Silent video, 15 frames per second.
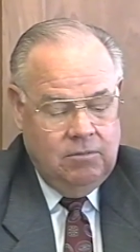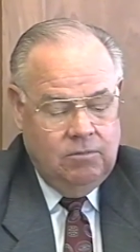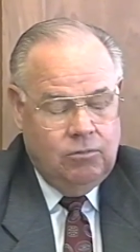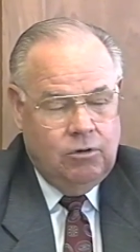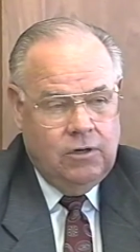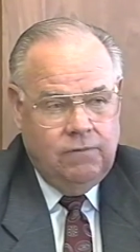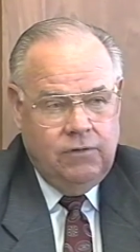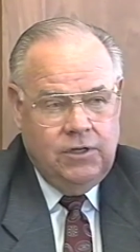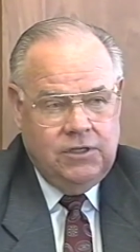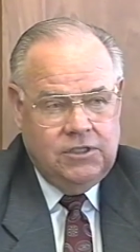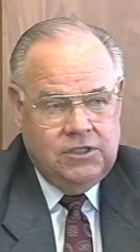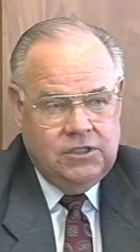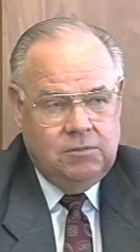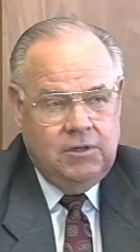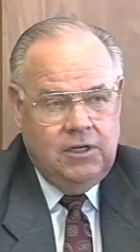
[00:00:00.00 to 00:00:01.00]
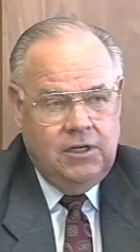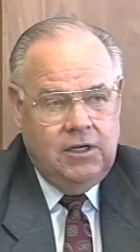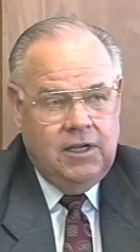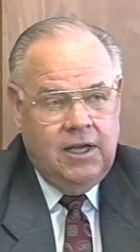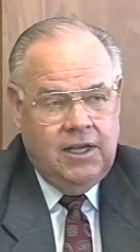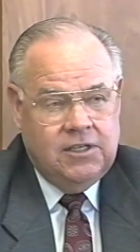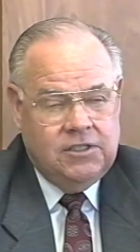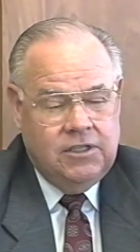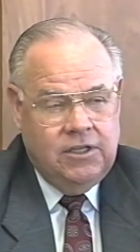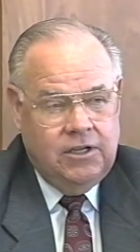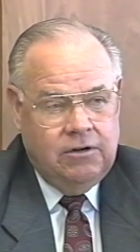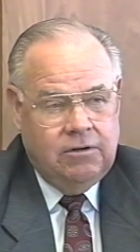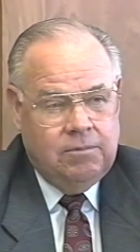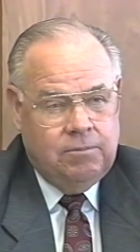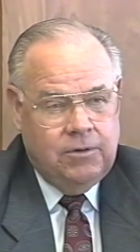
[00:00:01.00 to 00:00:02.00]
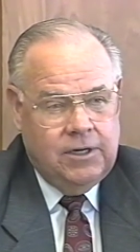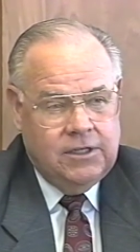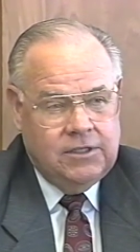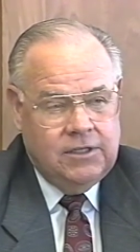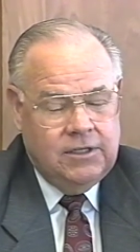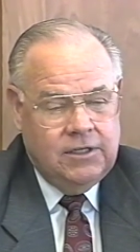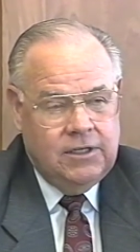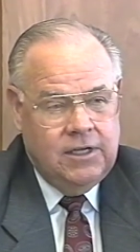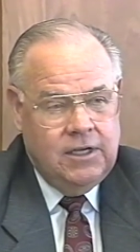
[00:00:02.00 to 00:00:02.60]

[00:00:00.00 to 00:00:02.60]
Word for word: Board of Regents meeting as the interim president.